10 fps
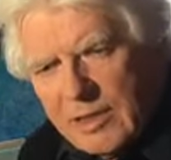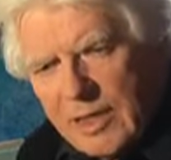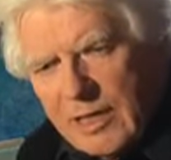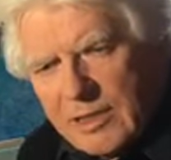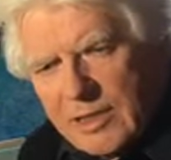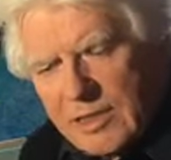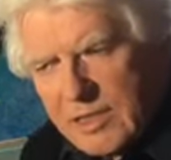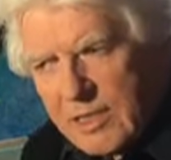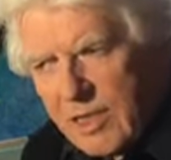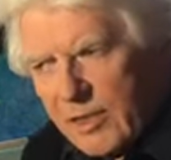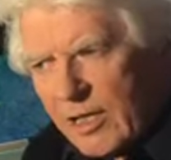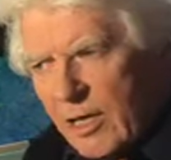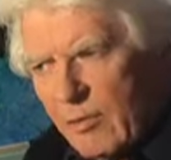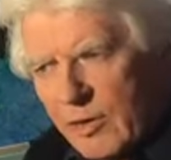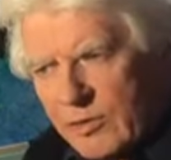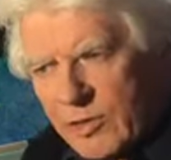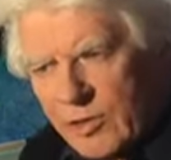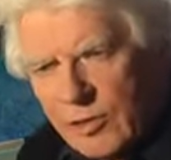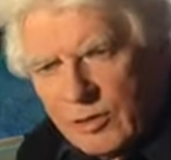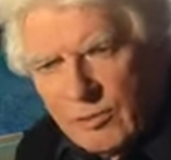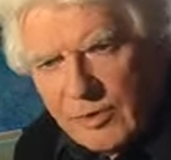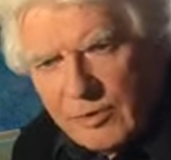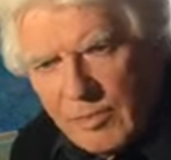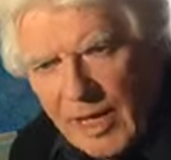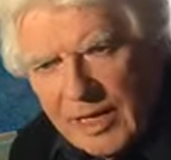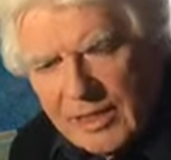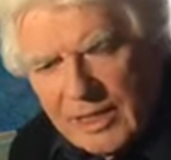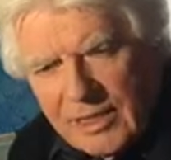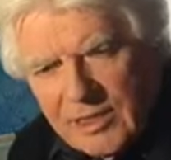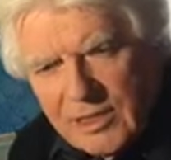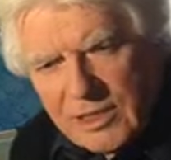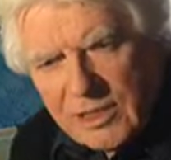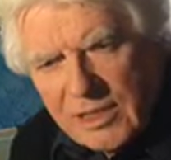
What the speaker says: It's going to go on tour with the band next